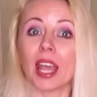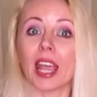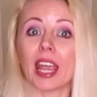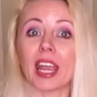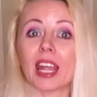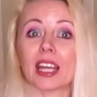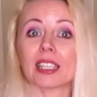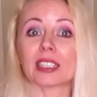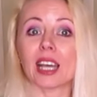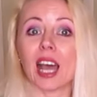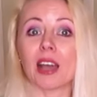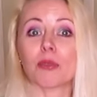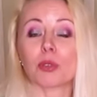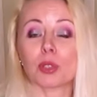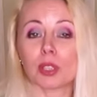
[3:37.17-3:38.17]
and
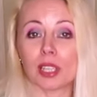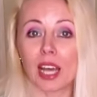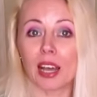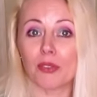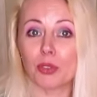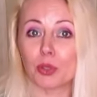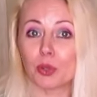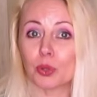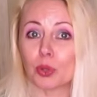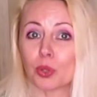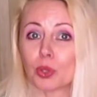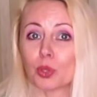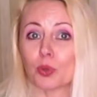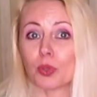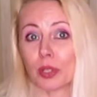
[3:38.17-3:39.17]
I would love you
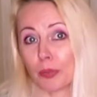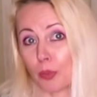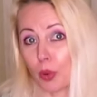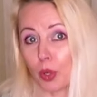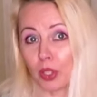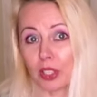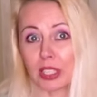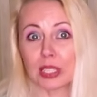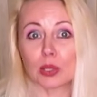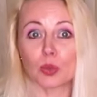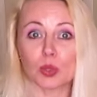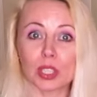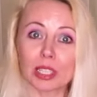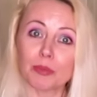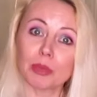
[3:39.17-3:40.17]
to report this to
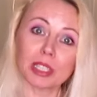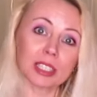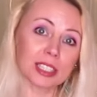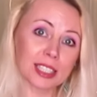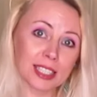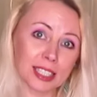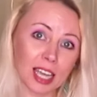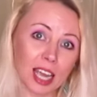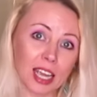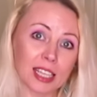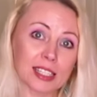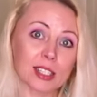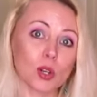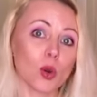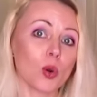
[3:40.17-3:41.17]
Dreamer
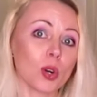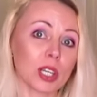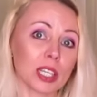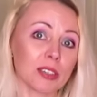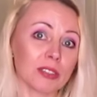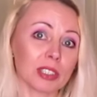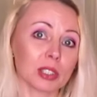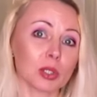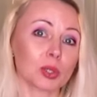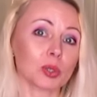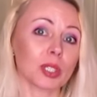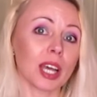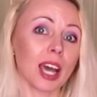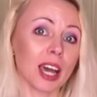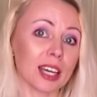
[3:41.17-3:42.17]
Designs or even to
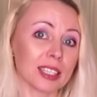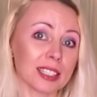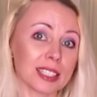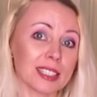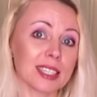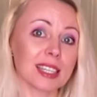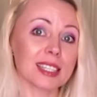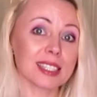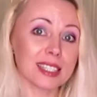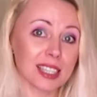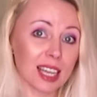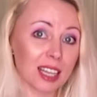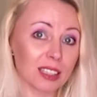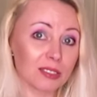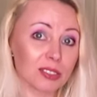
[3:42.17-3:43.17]
the artist
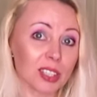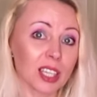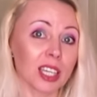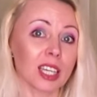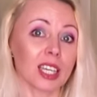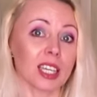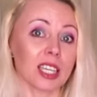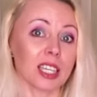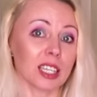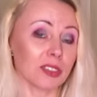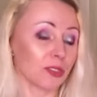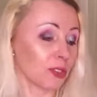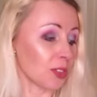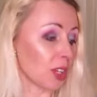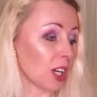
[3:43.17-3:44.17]
itself
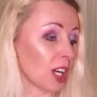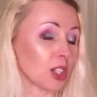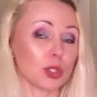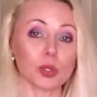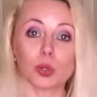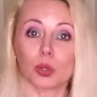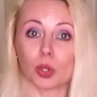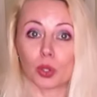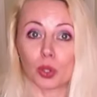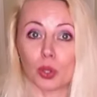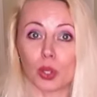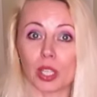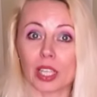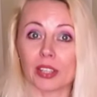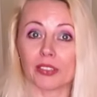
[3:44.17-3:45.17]
if uh, you don't know
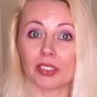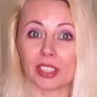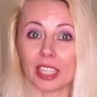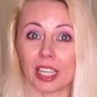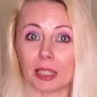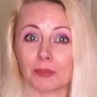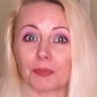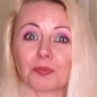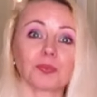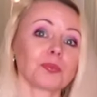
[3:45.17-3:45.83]
if the